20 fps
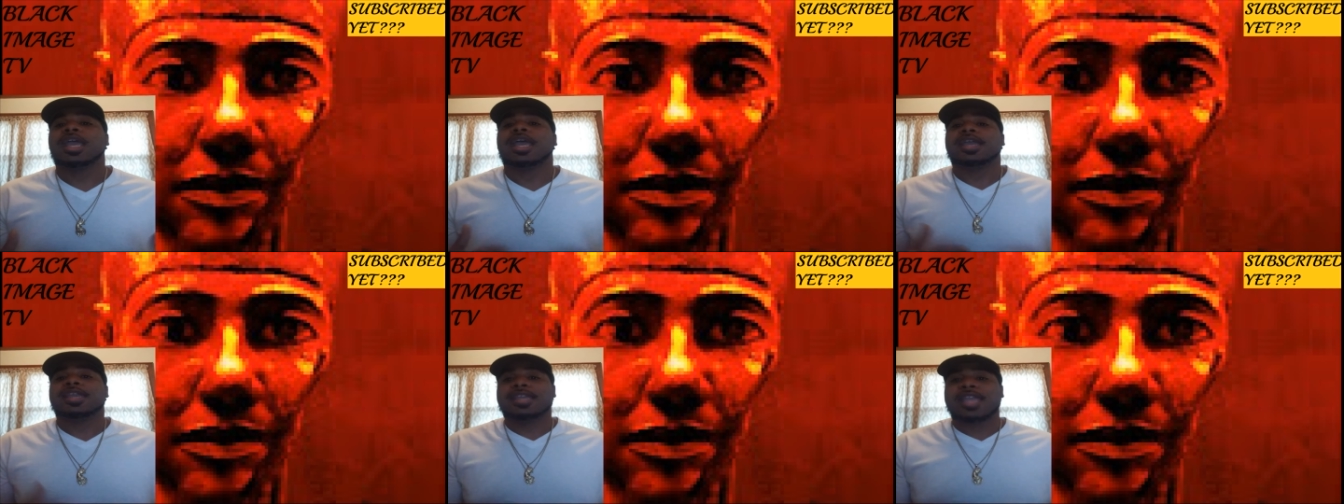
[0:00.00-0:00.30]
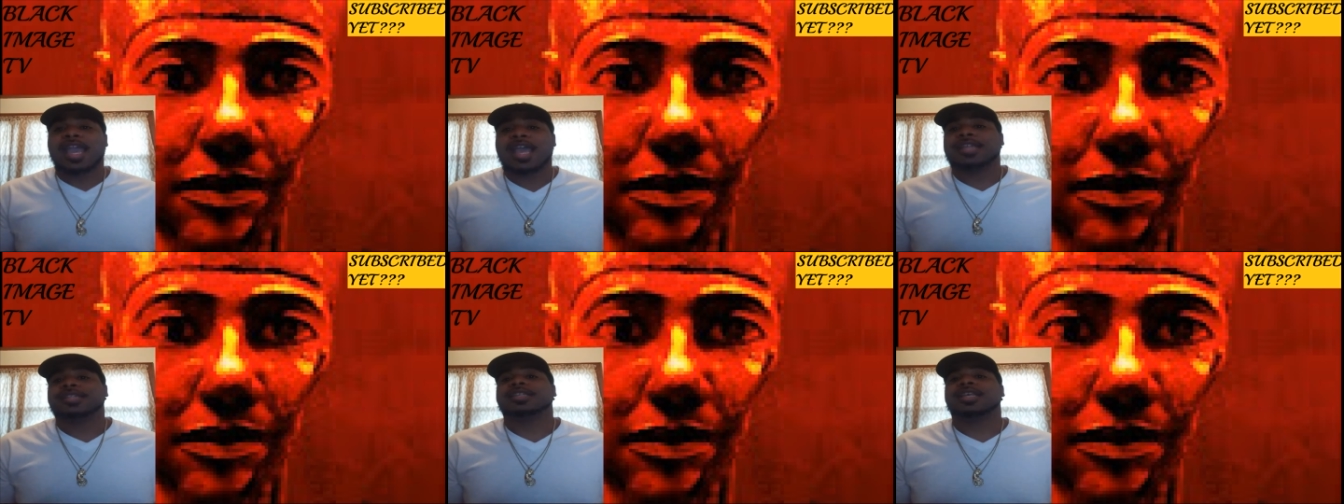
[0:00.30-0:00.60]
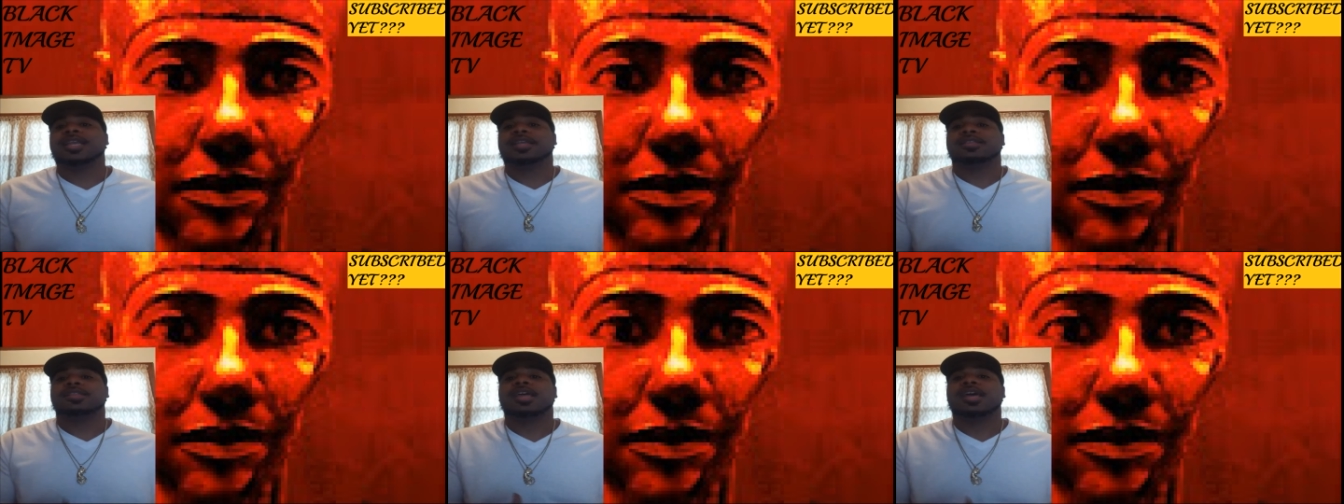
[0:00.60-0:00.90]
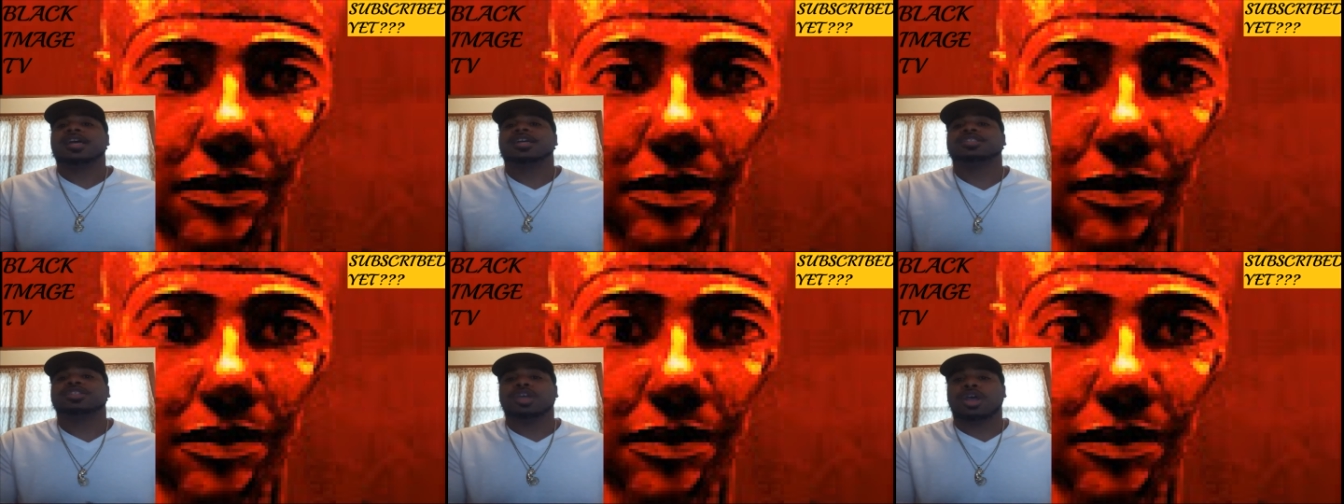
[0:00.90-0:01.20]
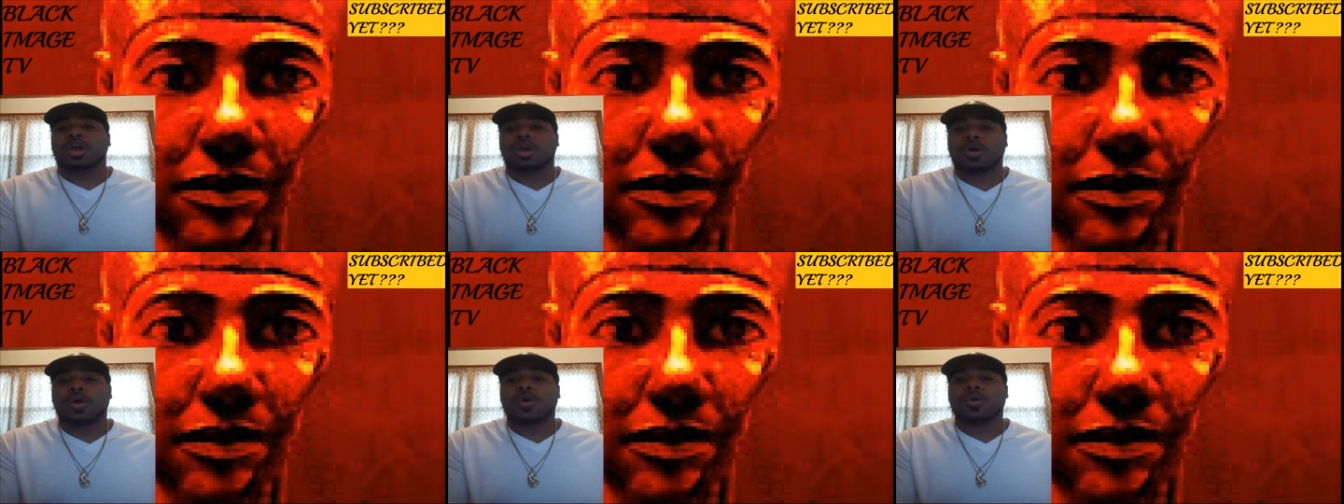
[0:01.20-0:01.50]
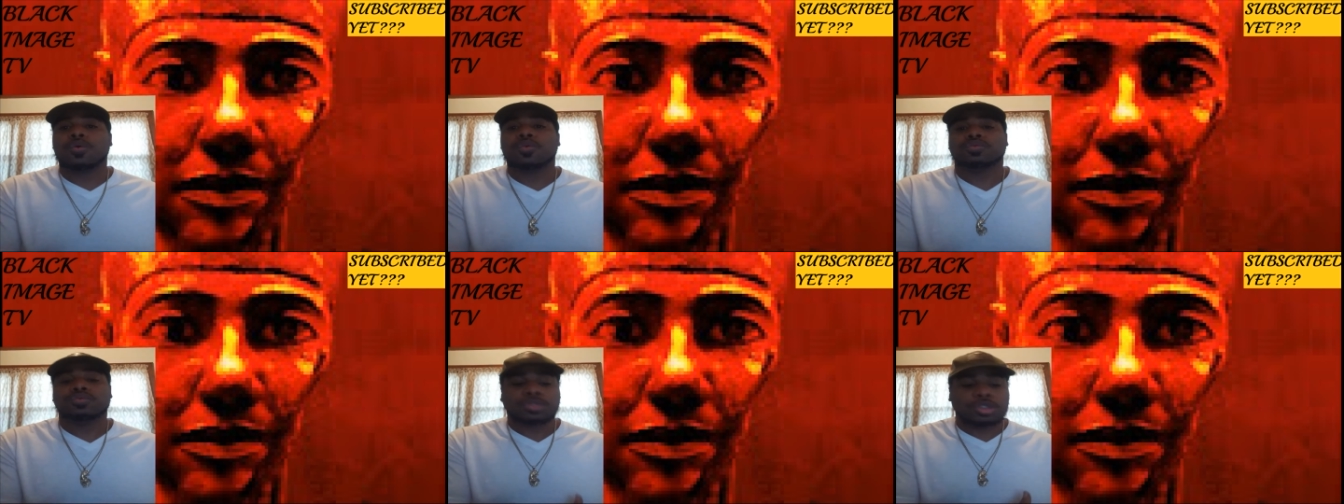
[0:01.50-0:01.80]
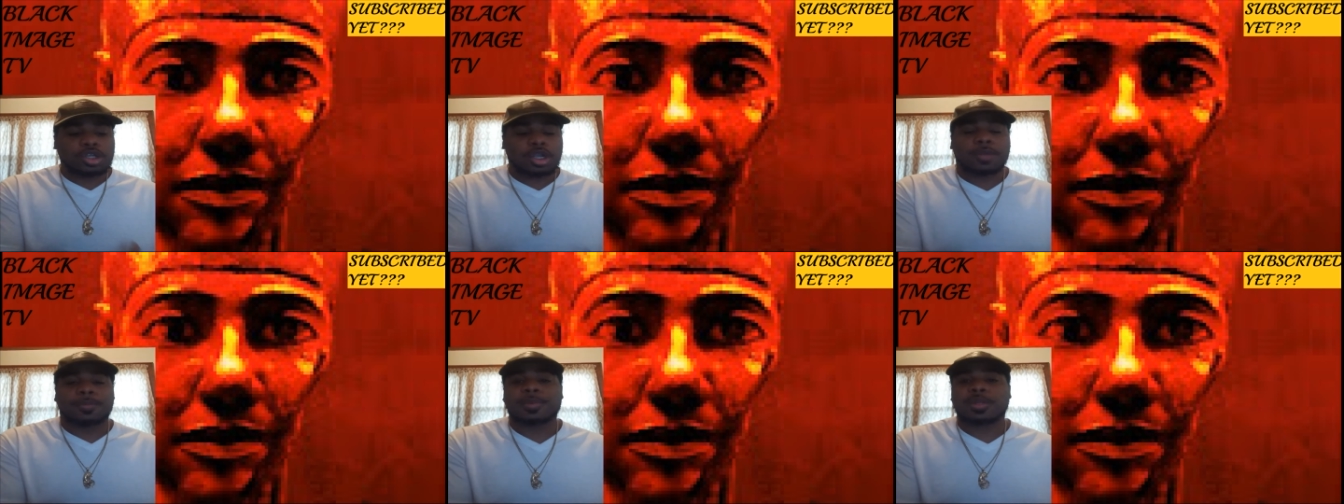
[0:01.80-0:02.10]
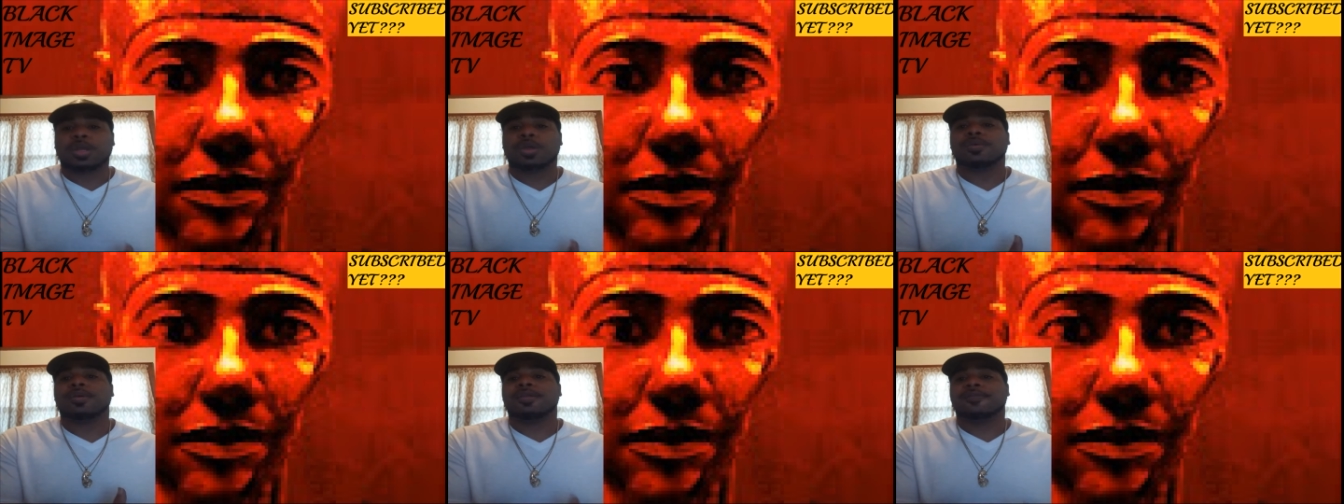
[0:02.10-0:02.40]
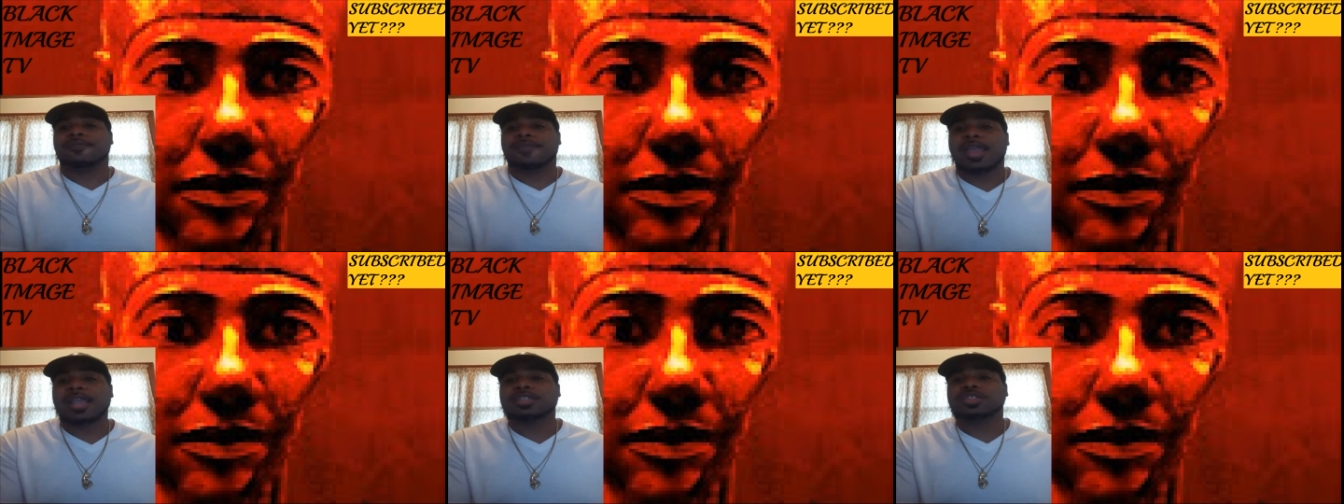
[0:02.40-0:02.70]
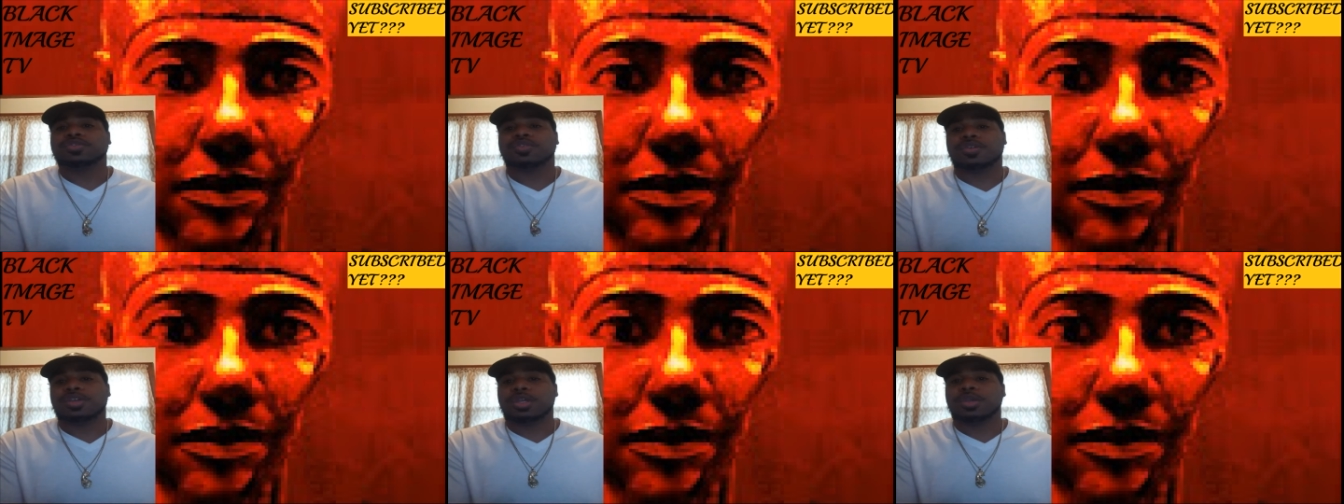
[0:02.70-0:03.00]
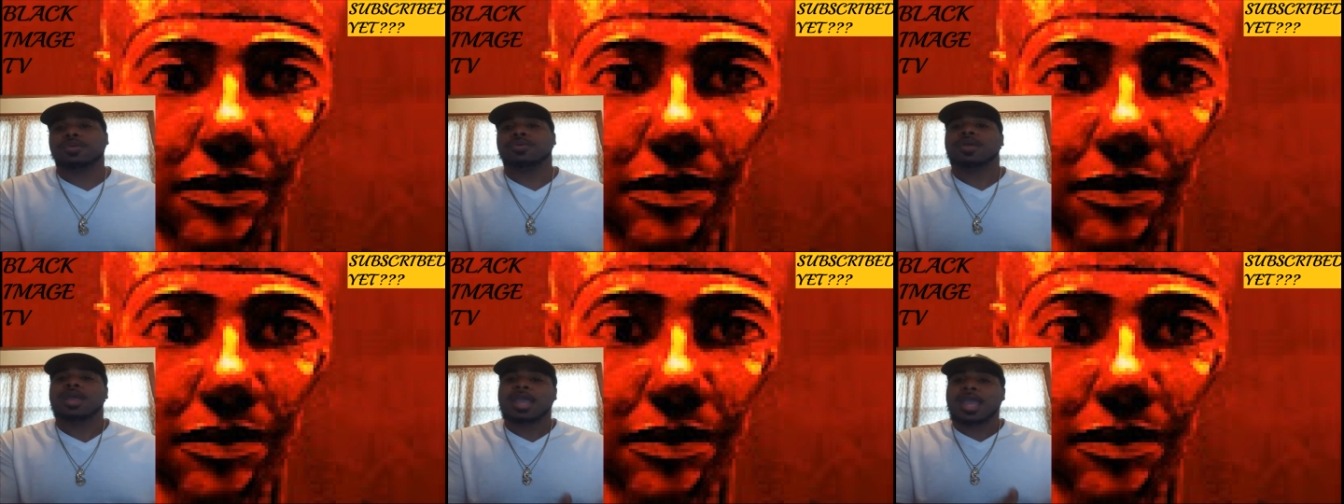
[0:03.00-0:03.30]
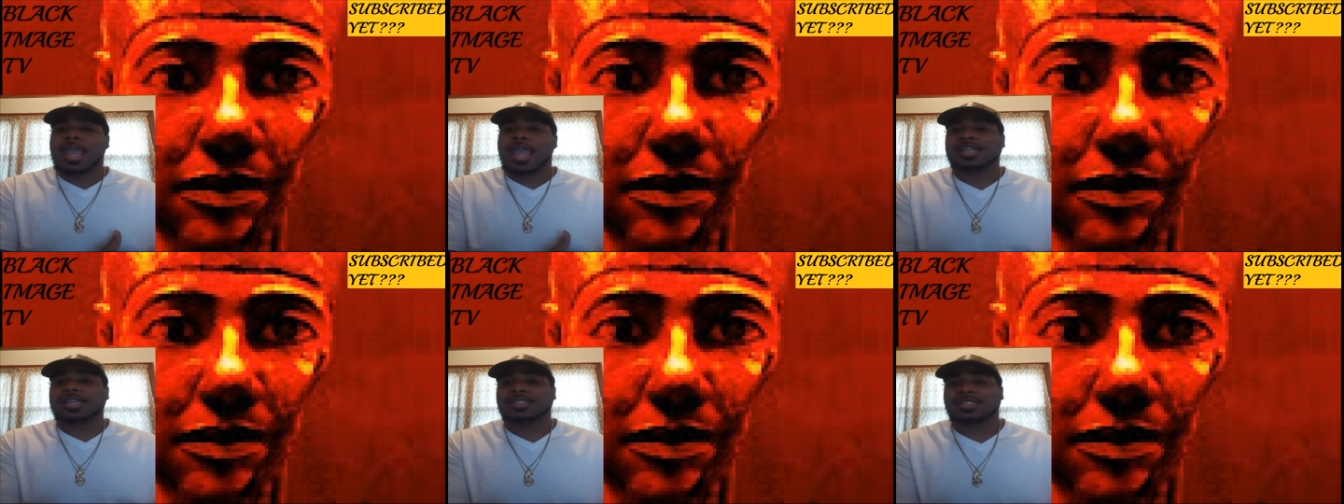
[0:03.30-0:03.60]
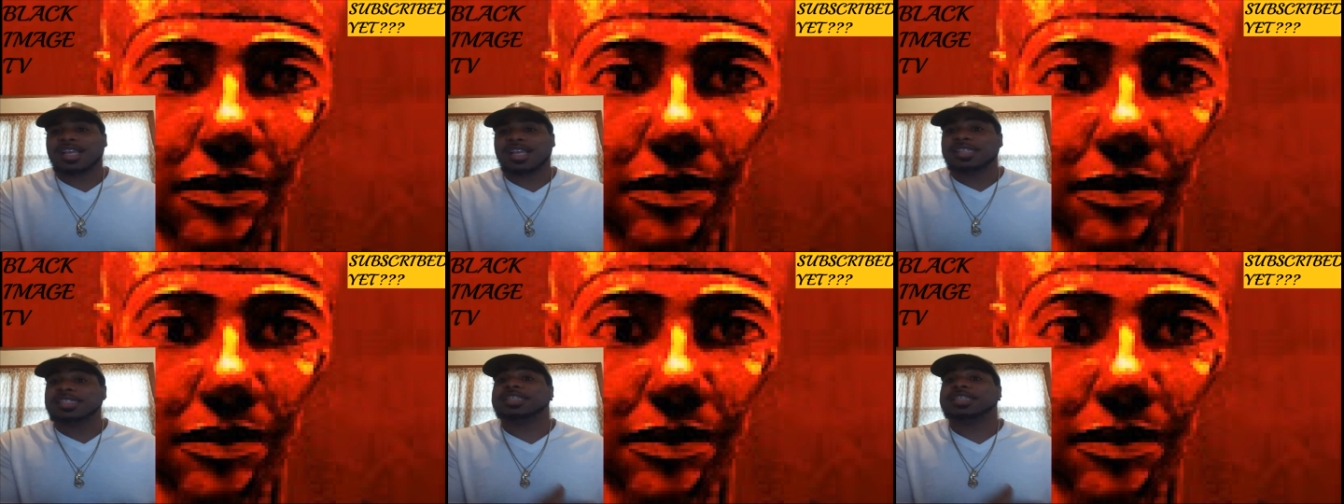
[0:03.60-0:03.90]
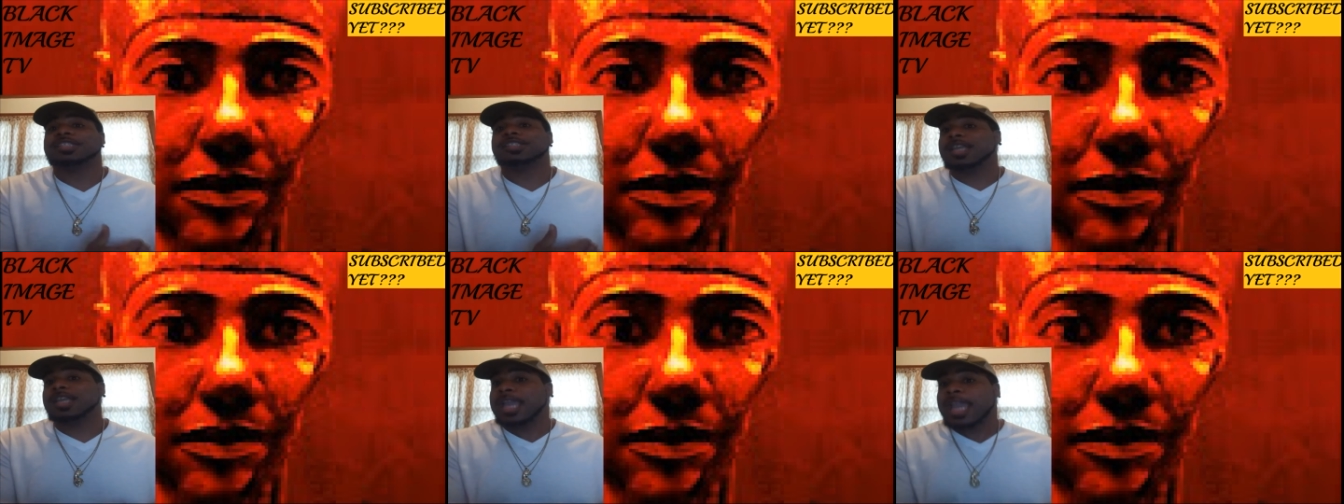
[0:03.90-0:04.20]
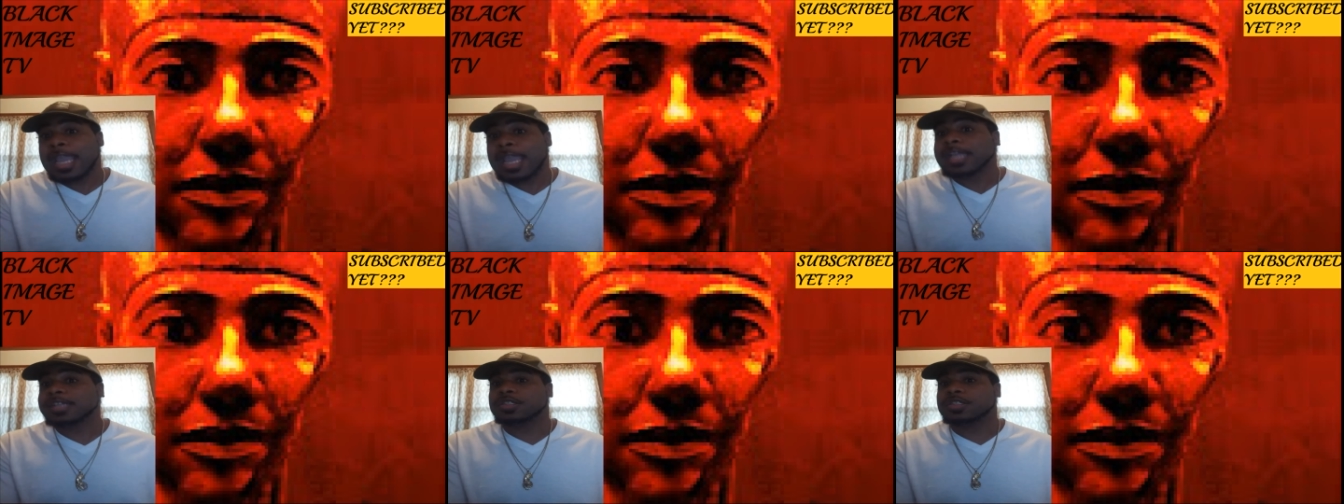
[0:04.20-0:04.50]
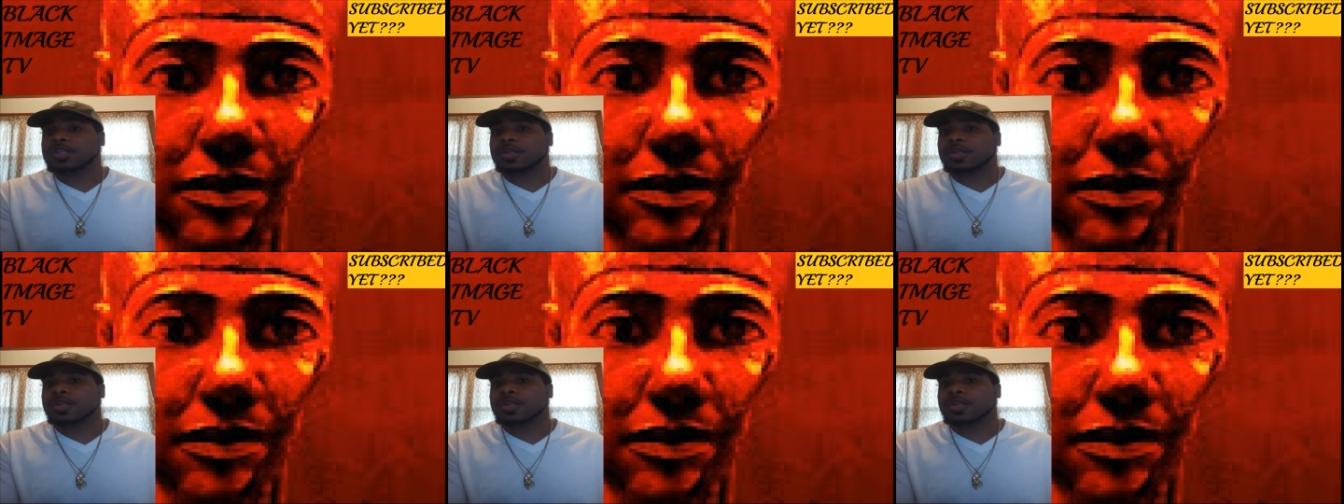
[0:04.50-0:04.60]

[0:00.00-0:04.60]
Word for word: Yes, it does hold terminal effects on you, as such as cancer.